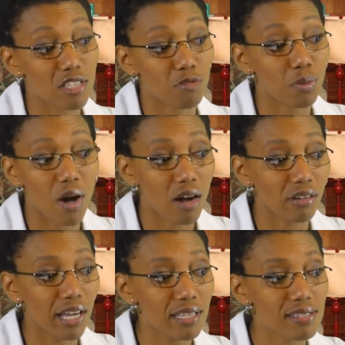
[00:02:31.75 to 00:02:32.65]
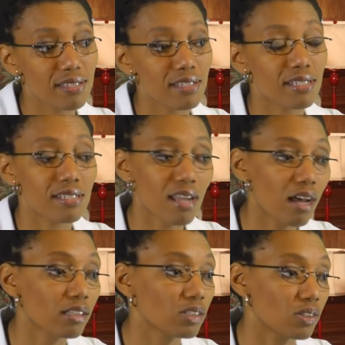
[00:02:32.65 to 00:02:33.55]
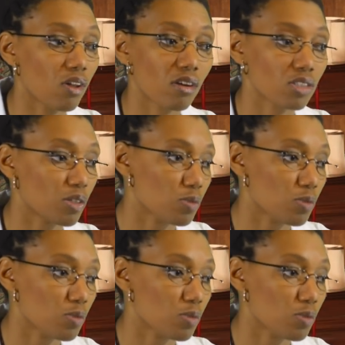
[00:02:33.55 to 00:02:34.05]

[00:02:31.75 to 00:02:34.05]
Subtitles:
of progress is not a good long-term